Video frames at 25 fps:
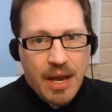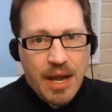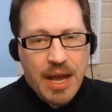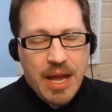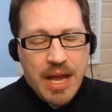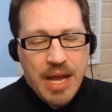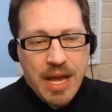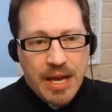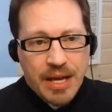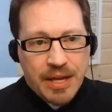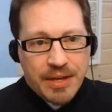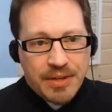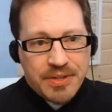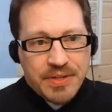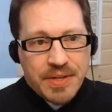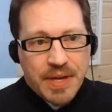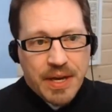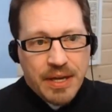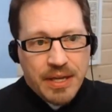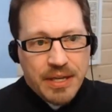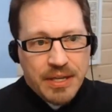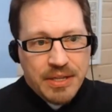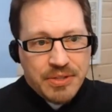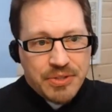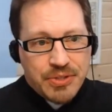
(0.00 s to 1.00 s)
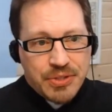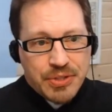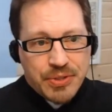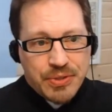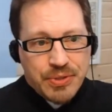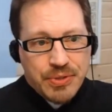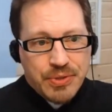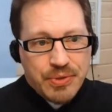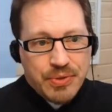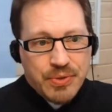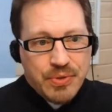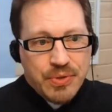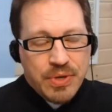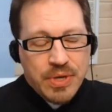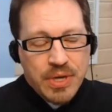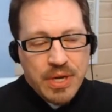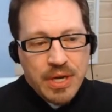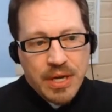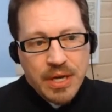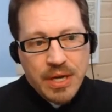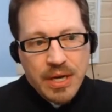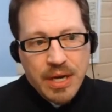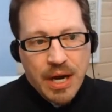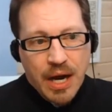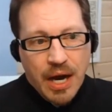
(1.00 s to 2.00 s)
and into
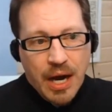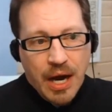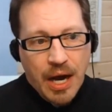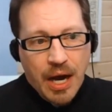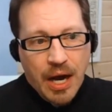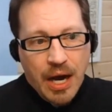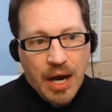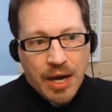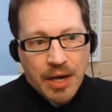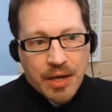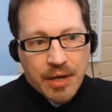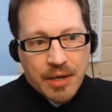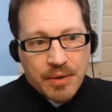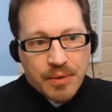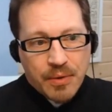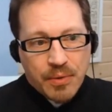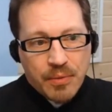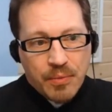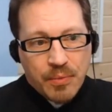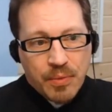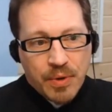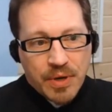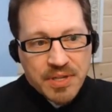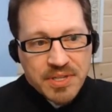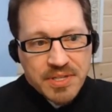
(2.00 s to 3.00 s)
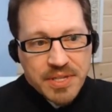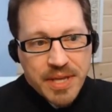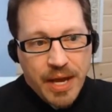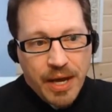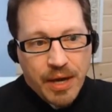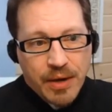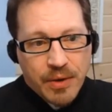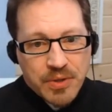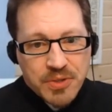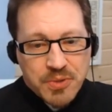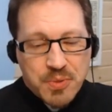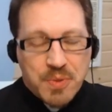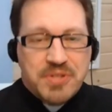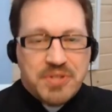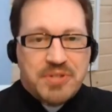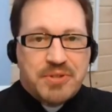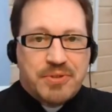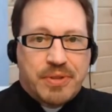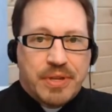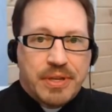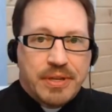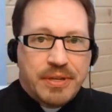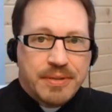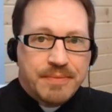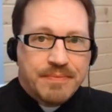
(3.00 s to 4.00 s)
what is now
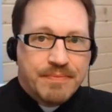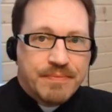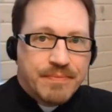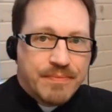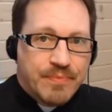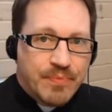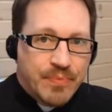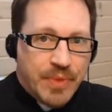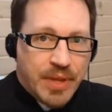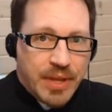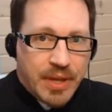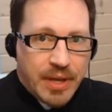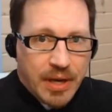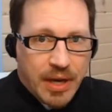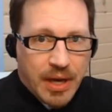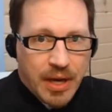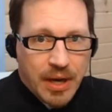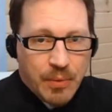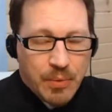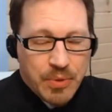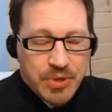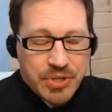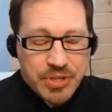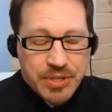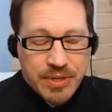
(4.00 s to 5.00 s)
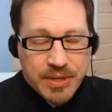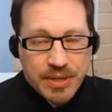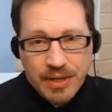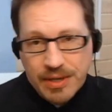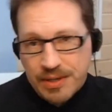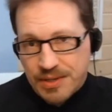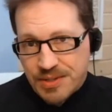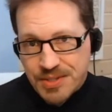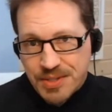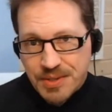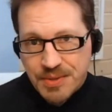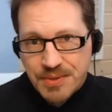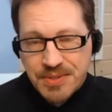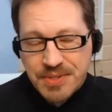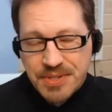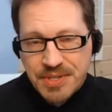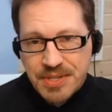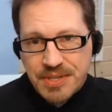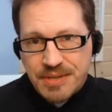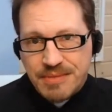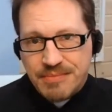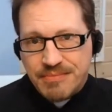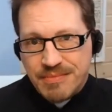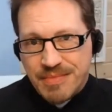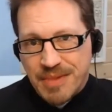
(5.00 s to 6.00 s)
Switzerland, which you can also
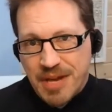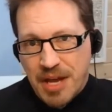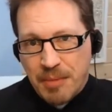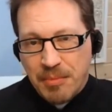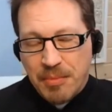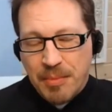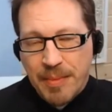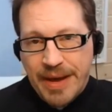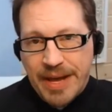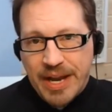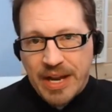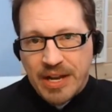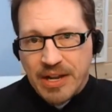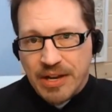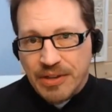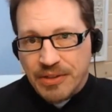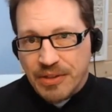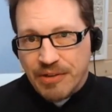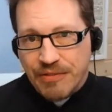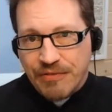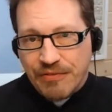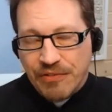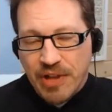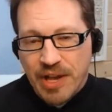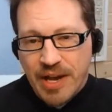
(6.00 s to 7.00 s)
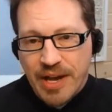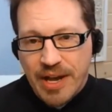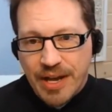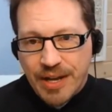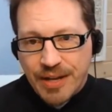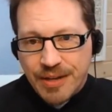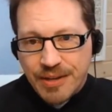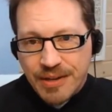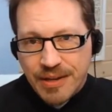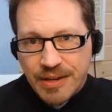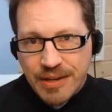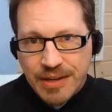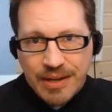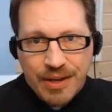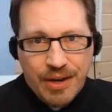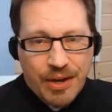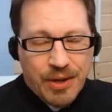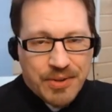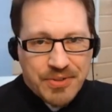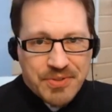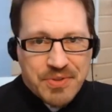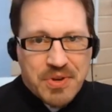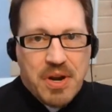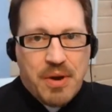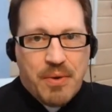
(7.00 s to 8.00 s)
see emblematic on their flag, and
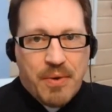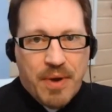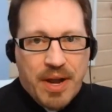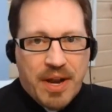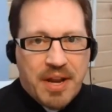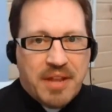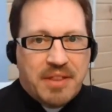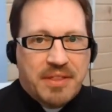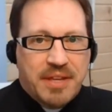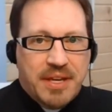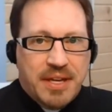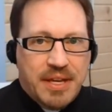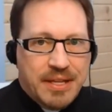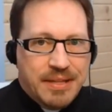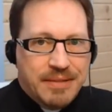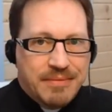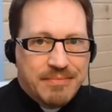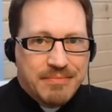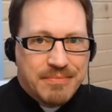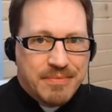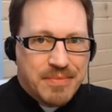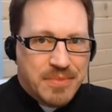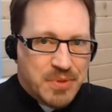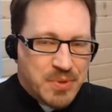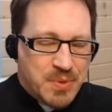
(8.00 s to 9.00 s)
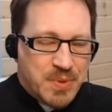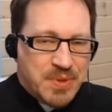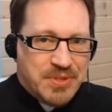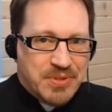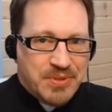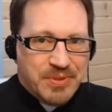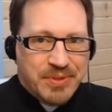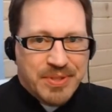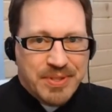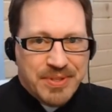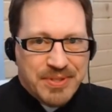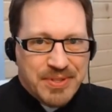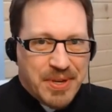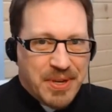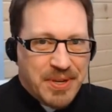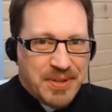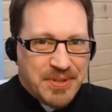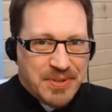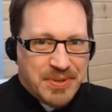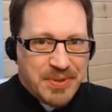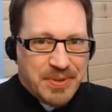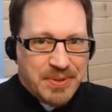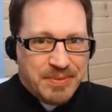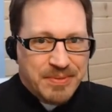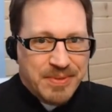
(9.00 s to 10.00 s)
also ironic that Switzerland's
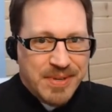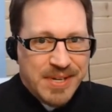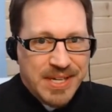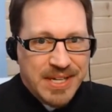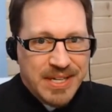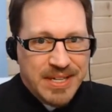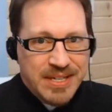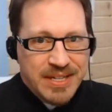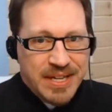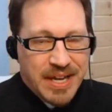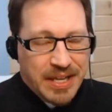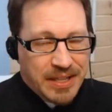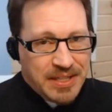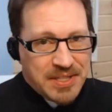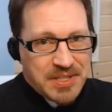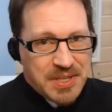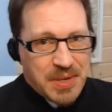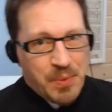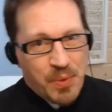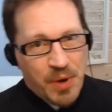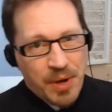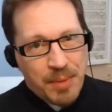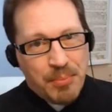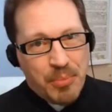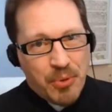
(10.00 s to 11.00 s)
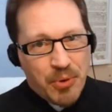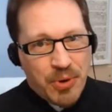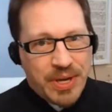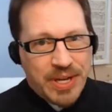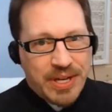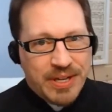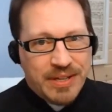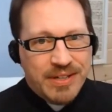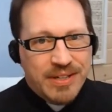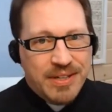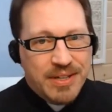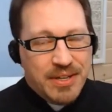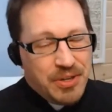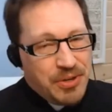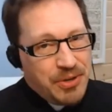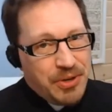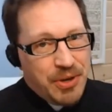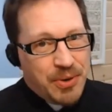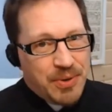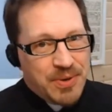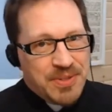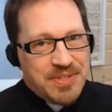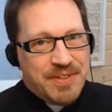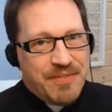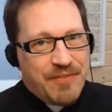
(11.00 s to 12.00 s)
also, at least at one point,
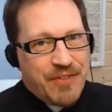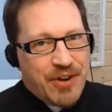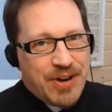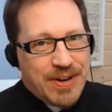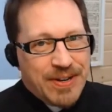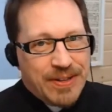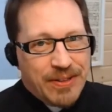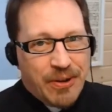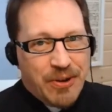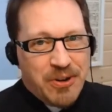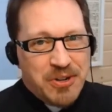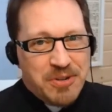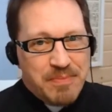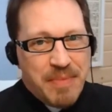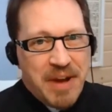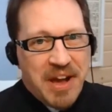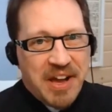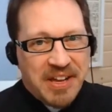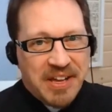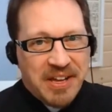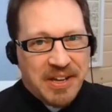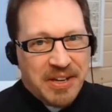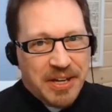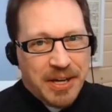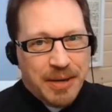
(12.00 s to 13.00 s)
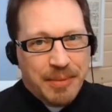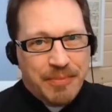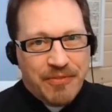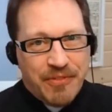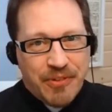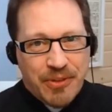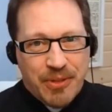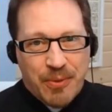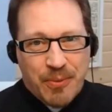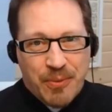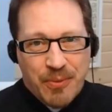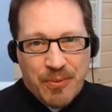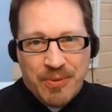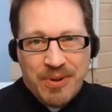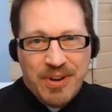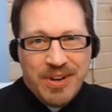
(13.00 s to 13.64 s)
known as a very large banking hub for the